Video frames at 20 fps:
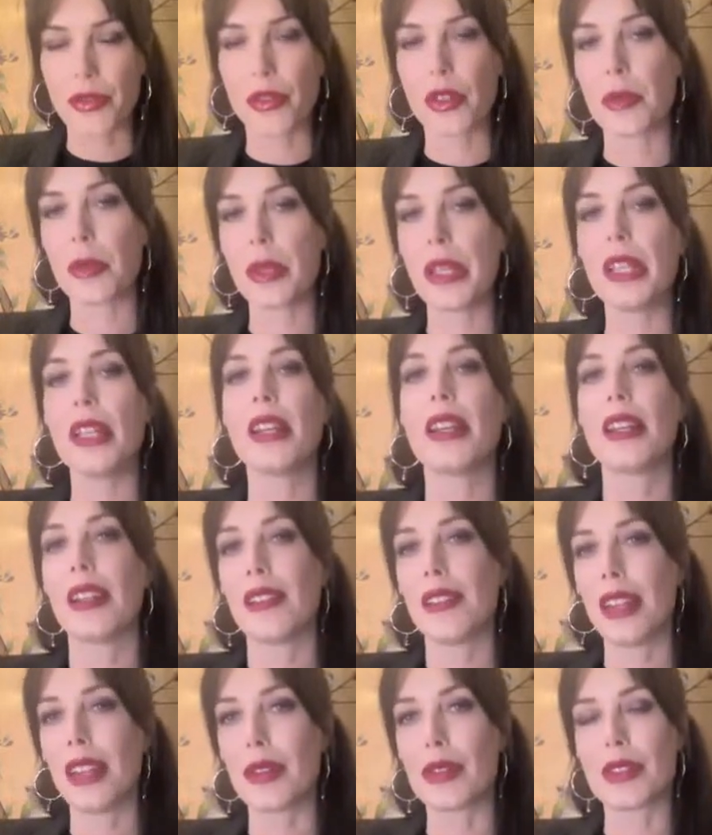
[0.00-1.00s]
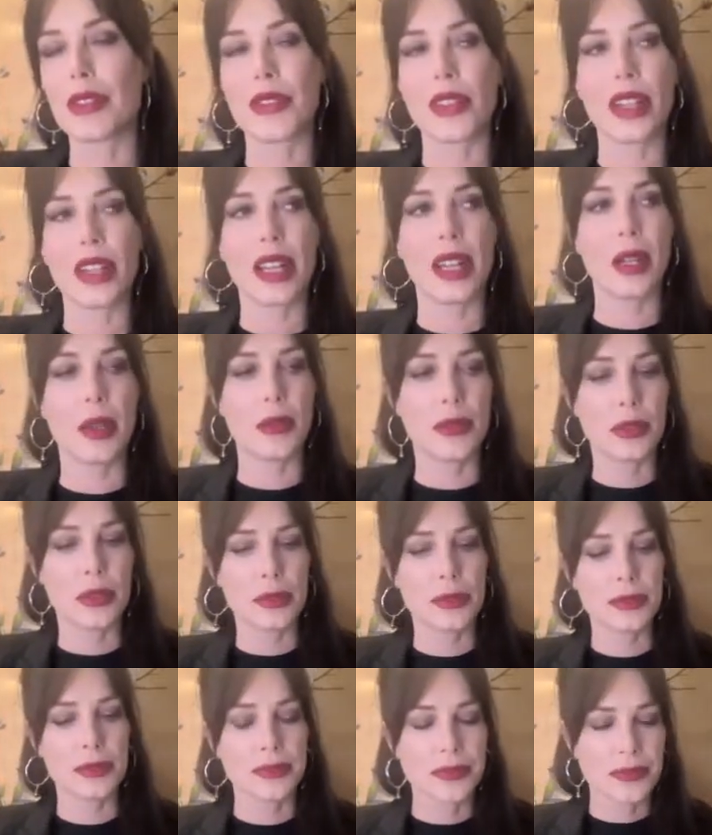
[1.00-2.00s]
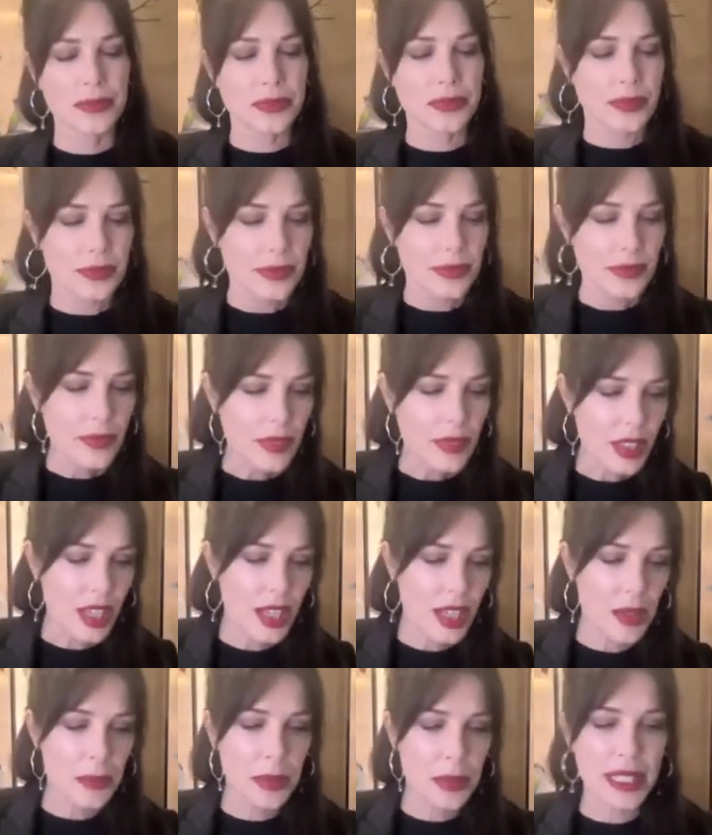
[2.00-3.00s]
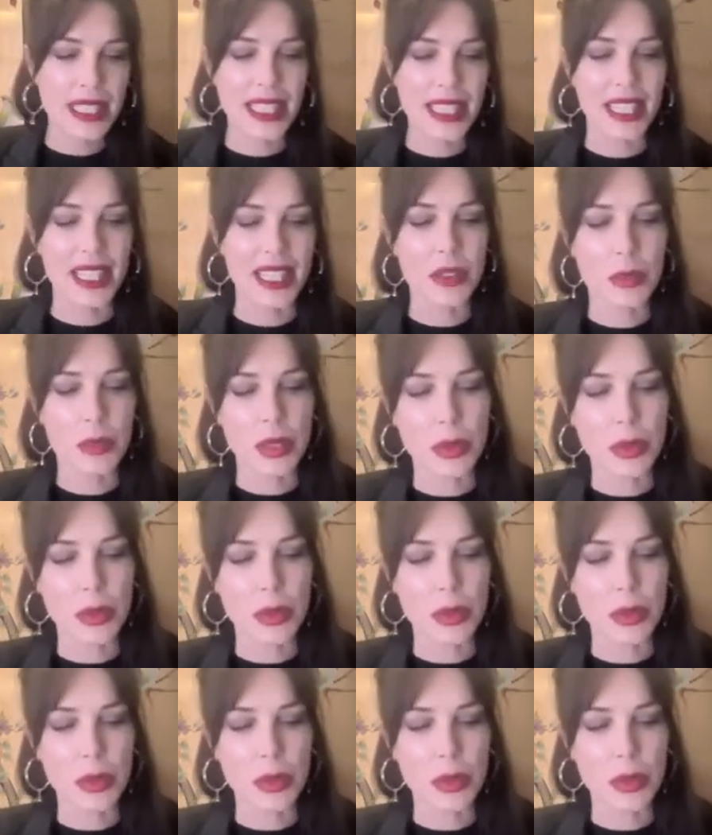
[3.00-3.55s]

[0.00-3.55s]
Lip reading: for me. That was very helpful. But again,